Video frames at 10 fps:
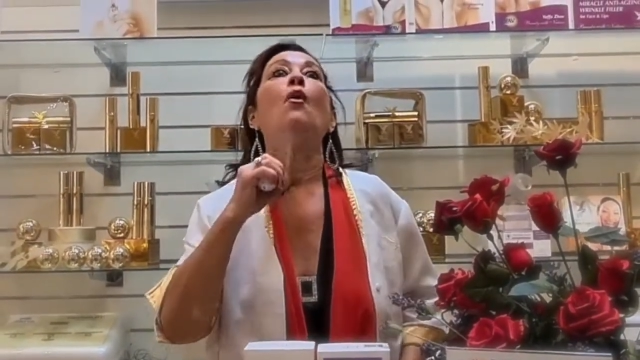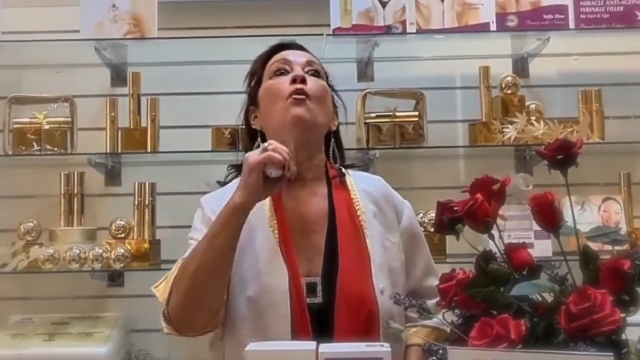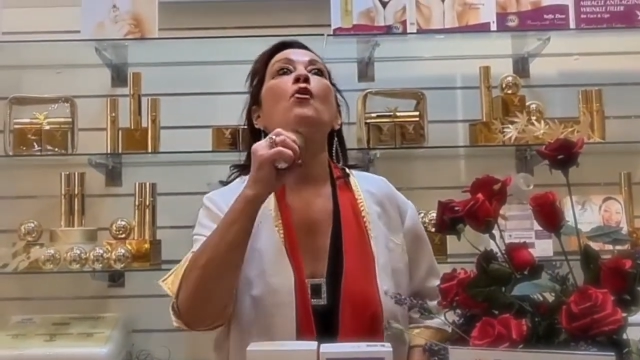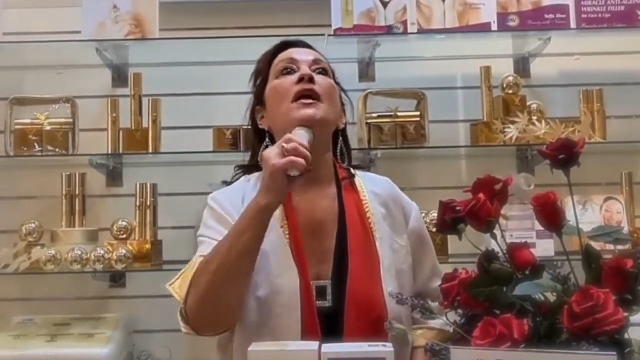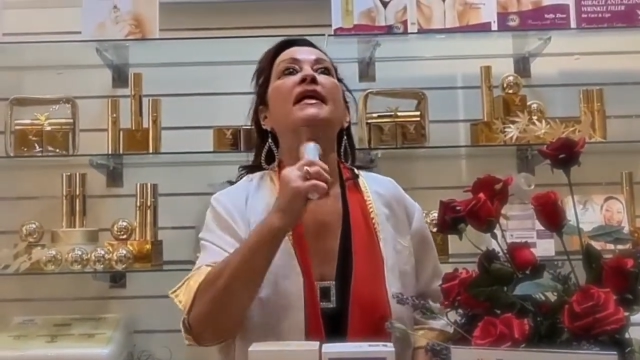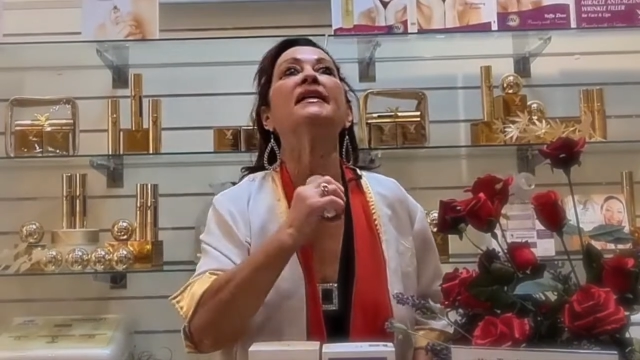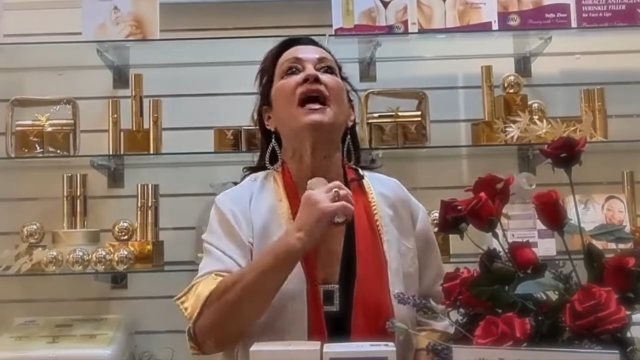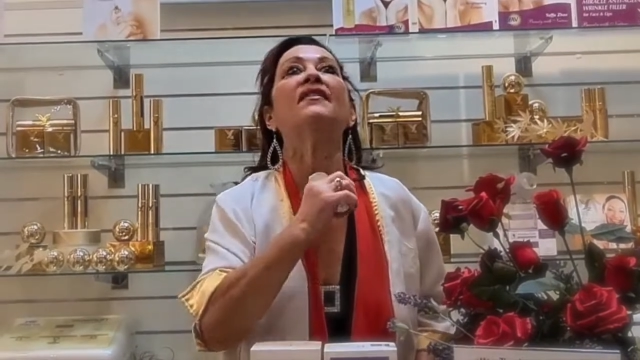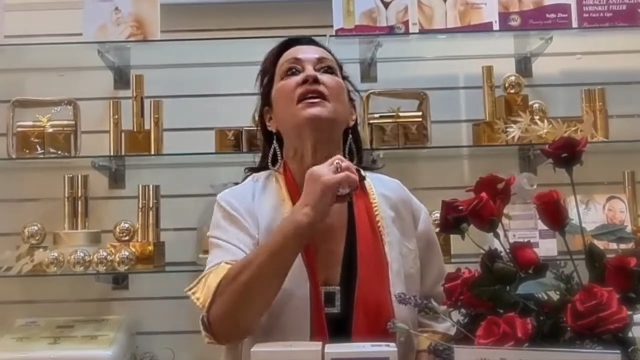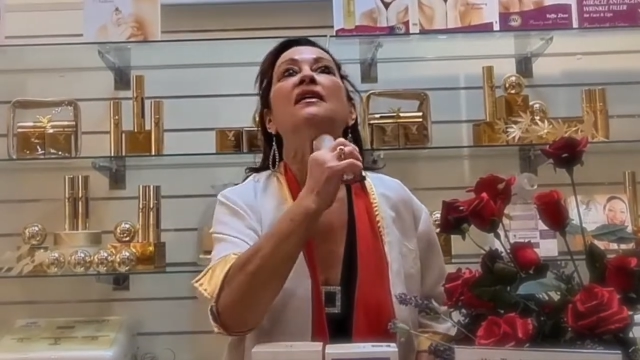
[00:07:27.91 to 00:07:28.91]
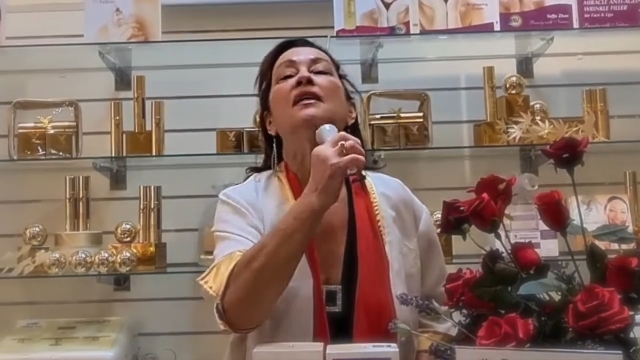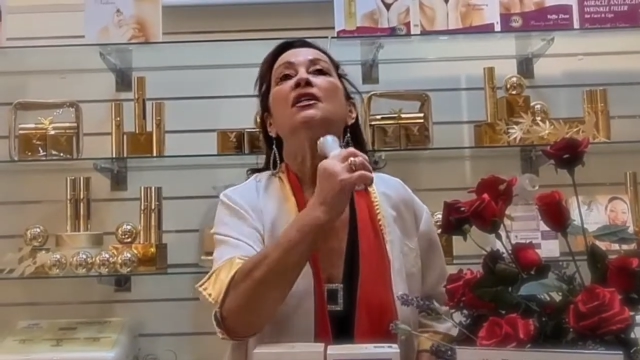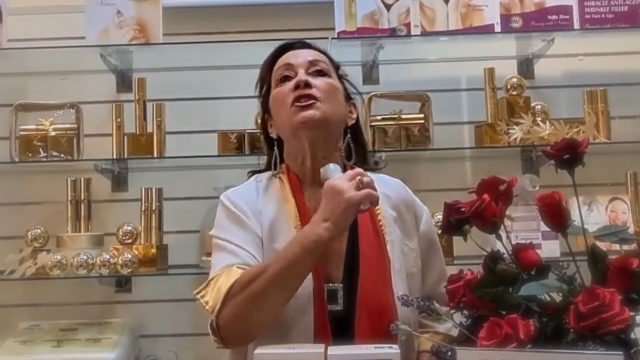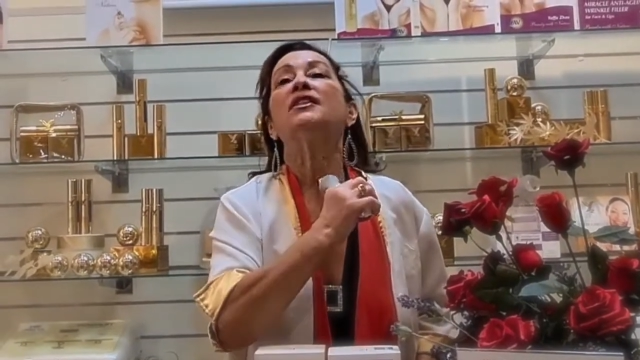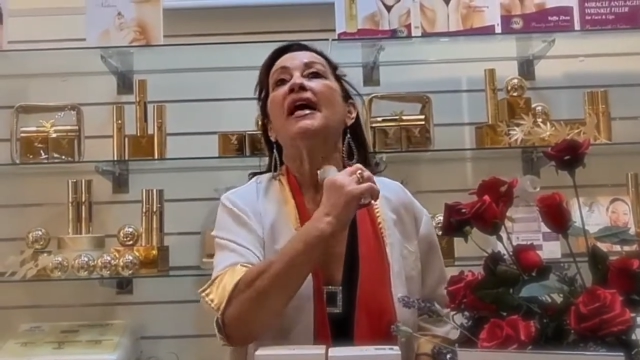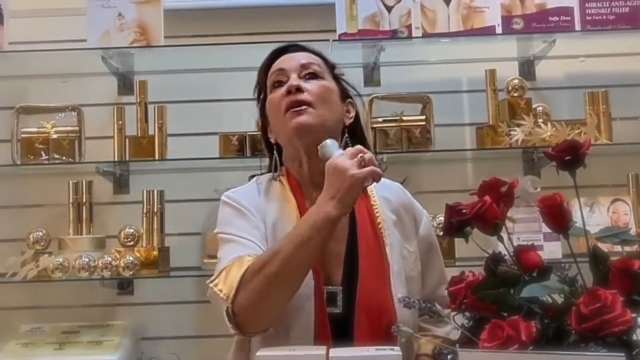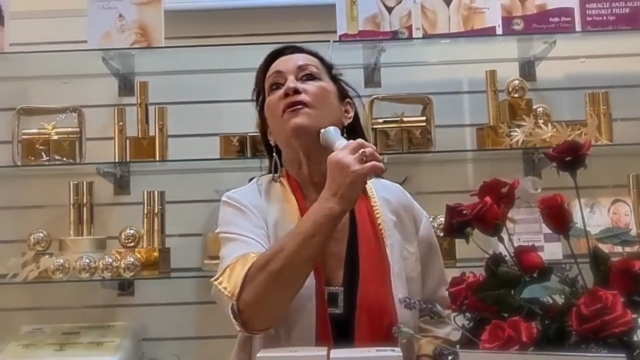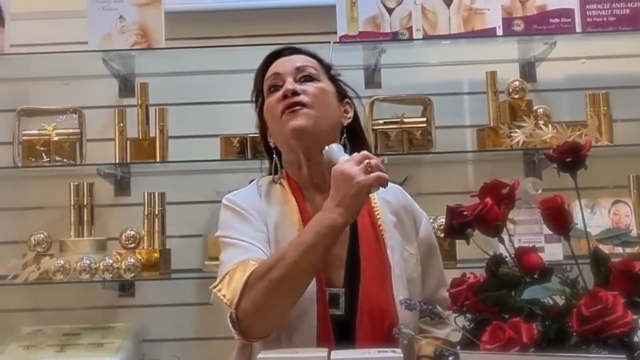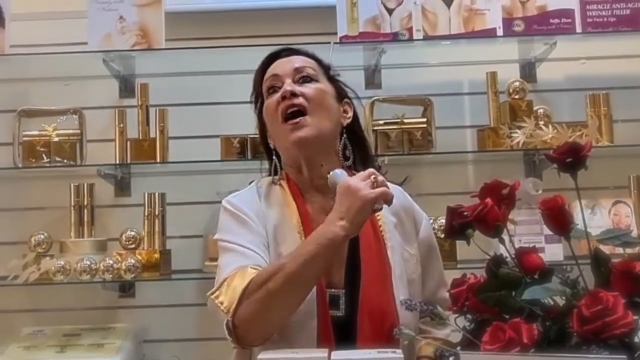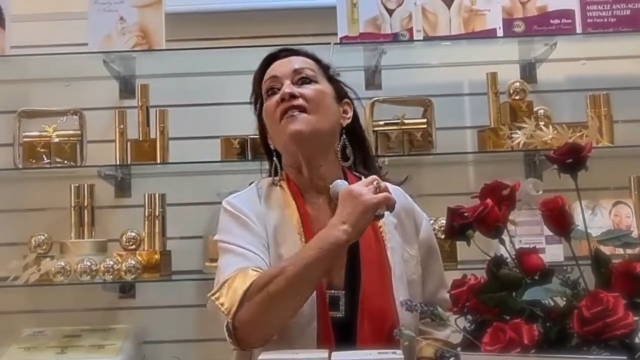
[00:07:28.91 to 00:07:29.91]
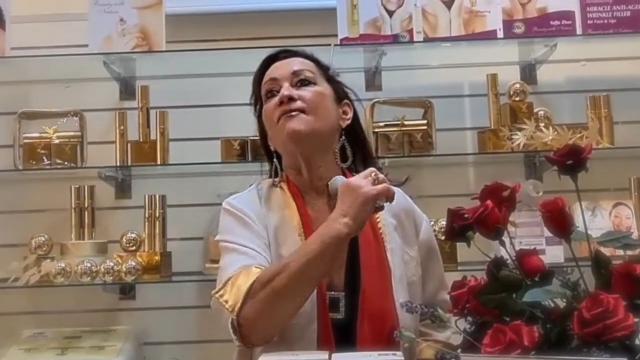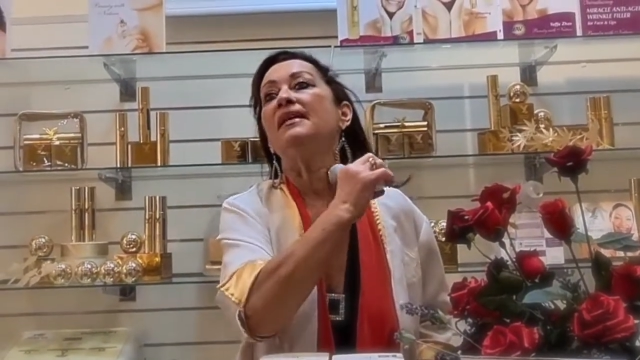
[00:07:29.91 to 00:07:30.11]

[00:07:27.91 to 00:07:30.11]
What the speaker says: Work another 10 or 5